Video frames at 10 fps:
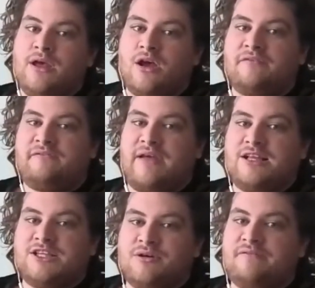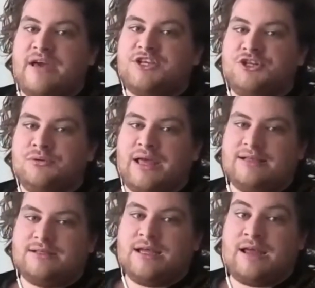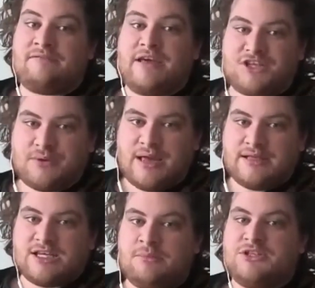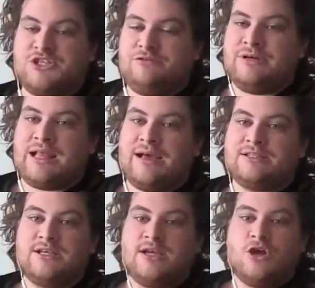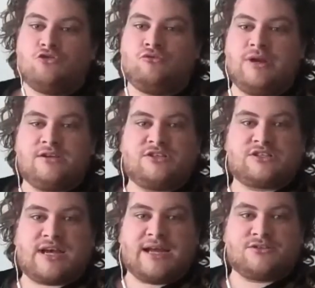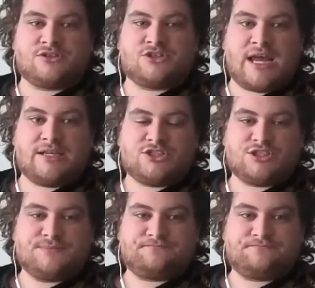had failed to effectuate, effectuate and materialize real societal change.